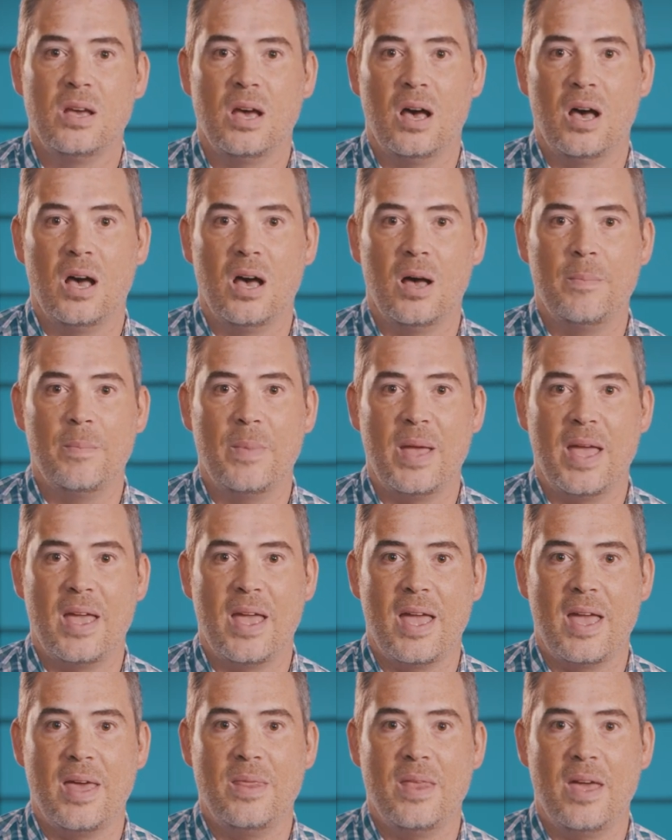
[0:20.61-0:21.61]

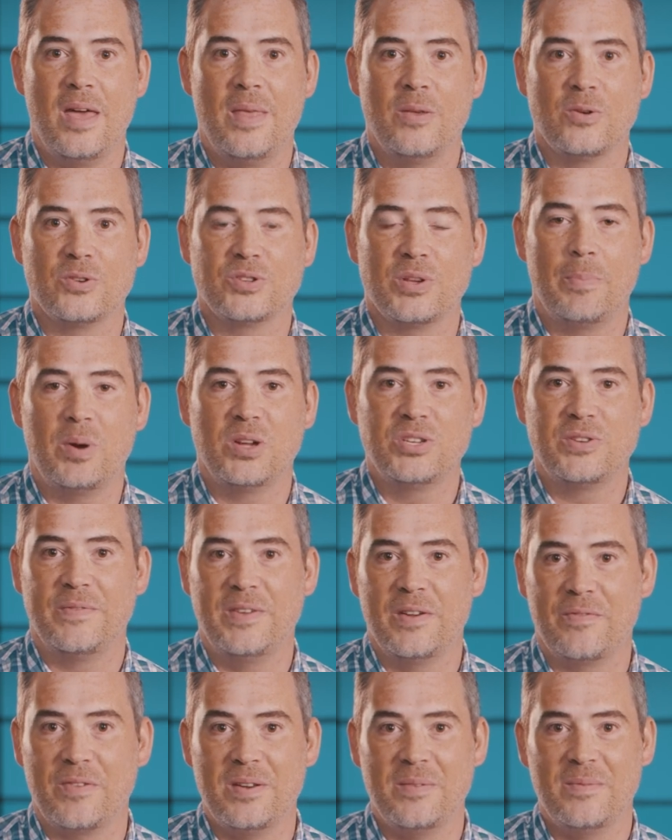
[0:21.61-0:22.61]
and there's a bunch
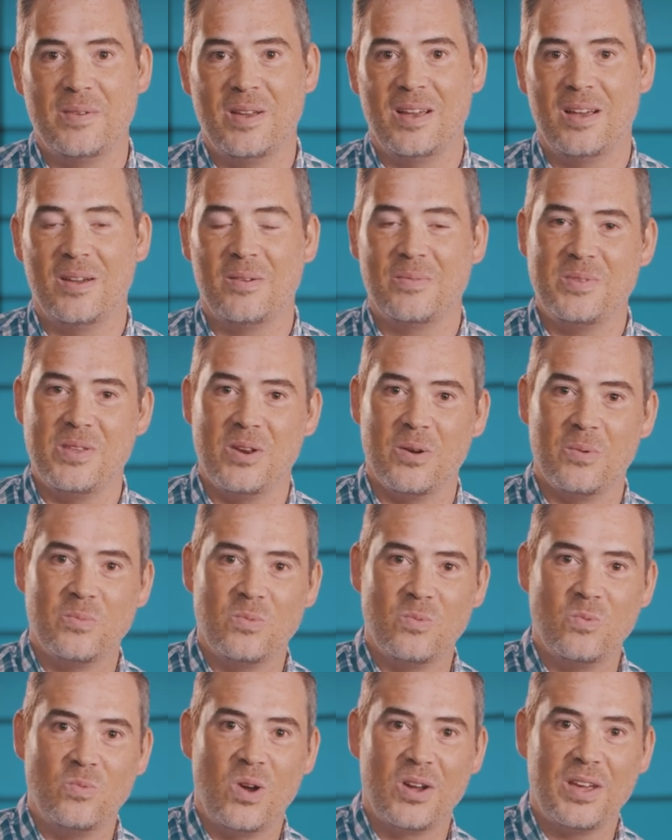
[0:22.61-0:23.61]
of different
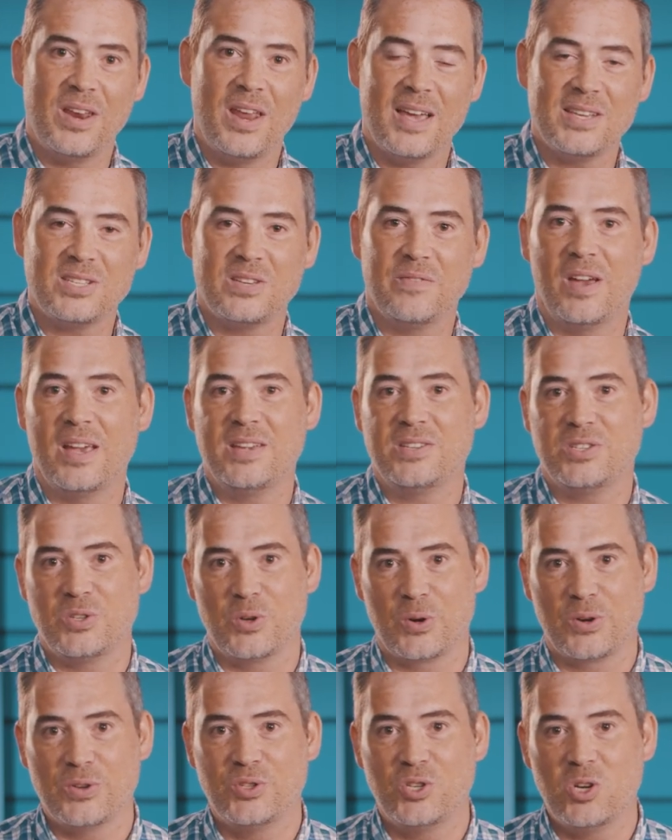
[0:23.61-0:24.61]
ruggedized
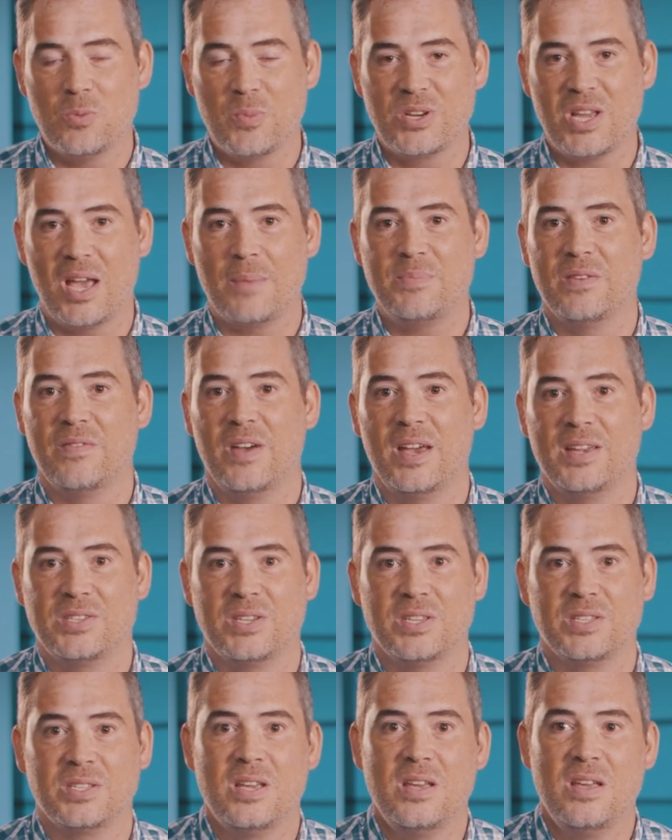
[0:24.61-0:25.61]
devices or consumer type
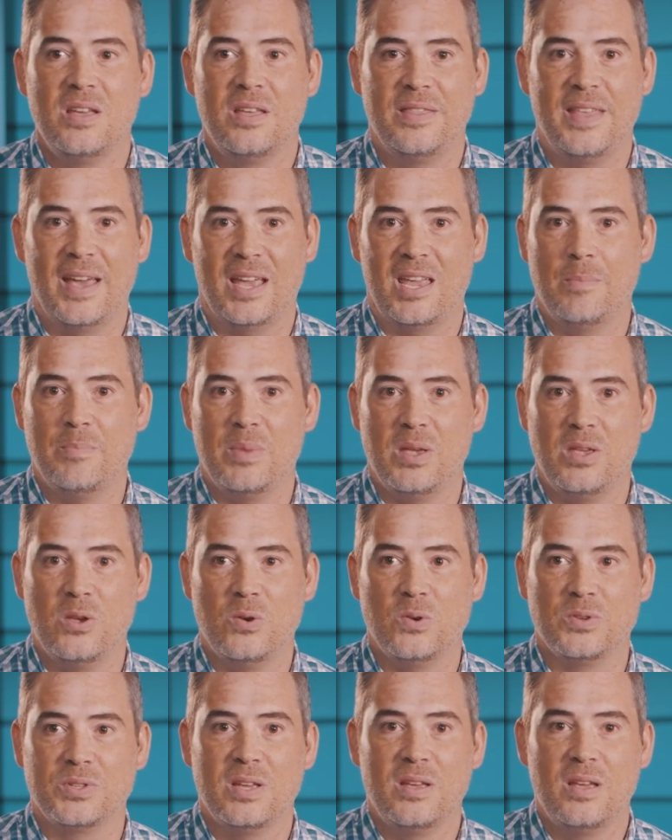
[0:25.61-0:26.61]
devices that can be
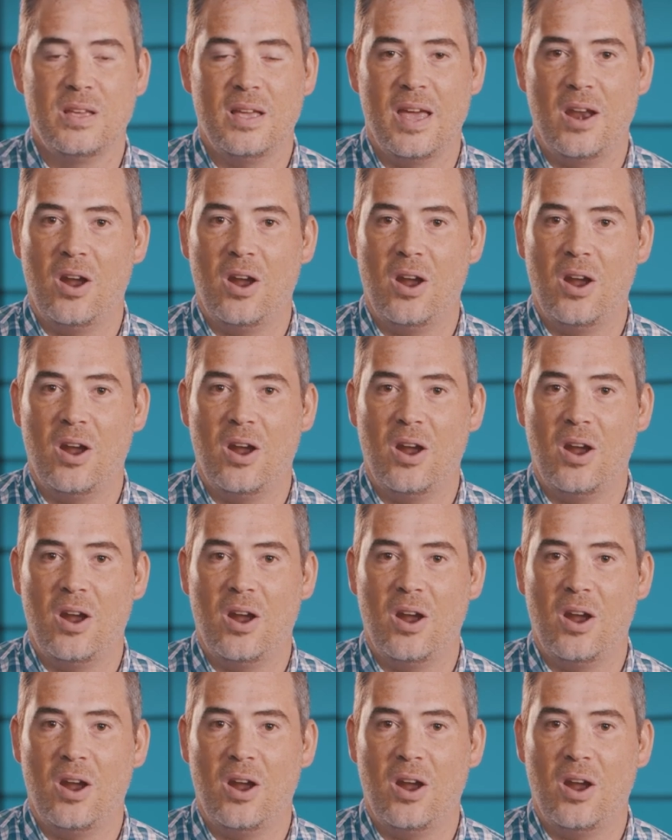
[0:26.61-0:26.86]
used.